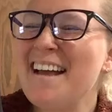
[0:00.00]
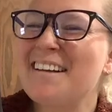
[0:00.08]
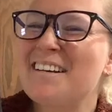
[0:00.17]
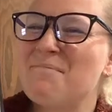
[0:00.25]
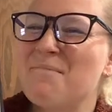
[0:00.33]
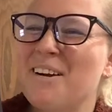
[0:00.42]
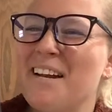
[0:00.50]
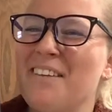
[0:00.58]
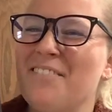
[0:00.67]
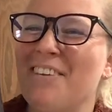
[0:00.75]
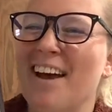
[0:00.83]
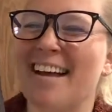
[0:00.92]
Good
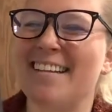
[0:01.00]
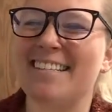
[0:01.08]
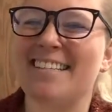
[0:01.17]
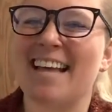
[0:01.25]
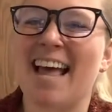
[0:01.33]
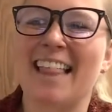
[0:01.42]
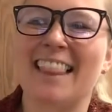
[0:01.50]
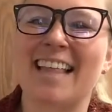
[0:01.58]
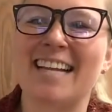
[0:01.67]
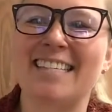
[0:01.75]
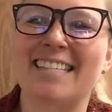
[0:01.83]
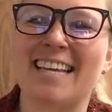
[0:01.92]
morning, friends.
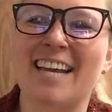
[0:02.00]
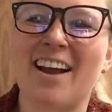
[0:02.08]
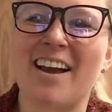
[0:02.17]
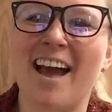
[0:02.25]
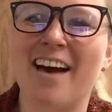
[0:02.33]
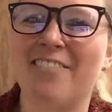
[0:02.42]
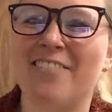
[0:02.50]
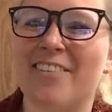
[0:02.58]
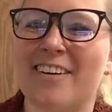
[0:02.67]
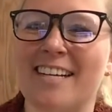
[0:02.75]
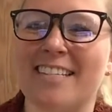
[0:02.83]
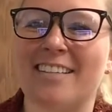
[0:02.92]
Let's sing our
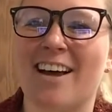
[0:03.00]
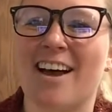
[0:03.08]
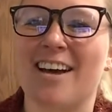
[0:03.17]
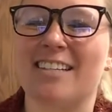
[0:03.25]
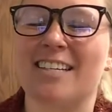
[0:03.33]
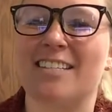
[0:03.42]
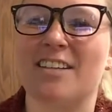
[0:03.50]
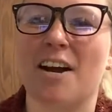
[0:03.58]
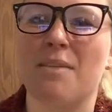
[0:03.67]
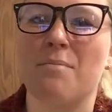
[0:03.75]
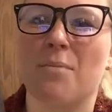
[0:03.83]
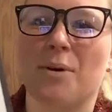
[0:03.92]
Alphardy song to
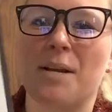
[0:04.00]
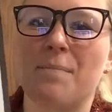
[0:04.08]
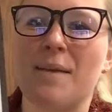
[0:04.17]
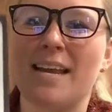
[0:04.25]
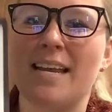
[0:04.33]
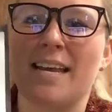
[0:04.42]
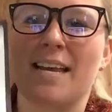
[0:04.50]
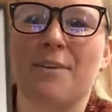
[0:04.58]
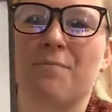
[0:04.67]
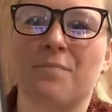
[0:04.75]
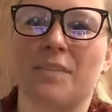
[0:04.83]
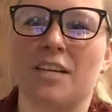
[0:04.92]
start morning
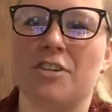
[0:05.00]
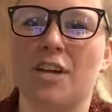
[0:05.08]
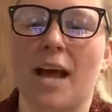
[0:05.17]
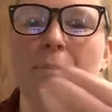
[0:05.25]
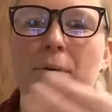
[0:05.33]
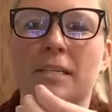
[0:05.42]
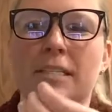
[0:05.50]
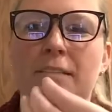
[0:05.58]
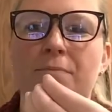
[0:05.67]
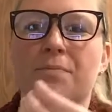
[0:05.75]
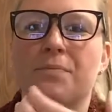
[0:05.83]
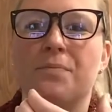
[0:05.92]
meeting. Get your apples.
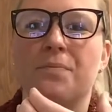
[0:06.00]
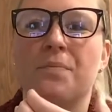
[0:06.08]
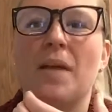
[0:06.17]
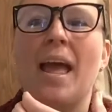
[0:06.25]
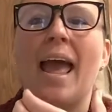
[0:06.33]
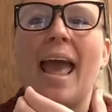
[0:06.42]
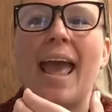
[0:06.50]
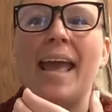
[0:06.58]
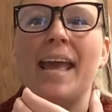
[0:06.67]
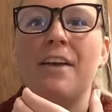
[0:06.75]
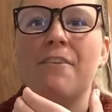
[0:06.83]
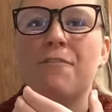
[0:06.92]

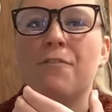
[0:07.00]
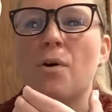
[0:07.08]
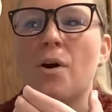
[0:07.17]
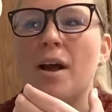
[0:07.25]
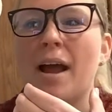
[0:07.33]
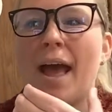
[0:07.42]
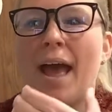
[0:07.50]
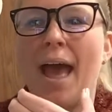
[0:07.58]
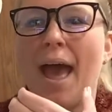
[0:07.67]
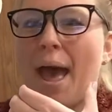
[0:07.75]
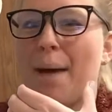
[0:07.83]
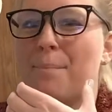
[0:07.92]
A for
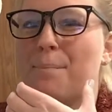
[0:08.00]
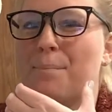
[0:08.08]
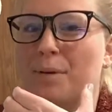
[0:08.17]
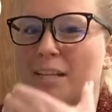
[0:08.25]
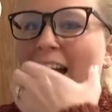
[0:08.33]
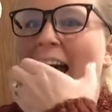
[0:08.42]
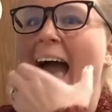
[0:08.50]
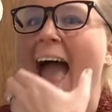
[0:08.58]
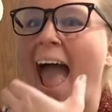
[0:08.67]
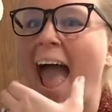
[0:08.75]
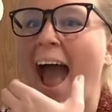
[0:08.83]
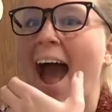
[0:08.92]
apple,
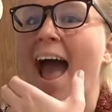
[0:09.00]
a.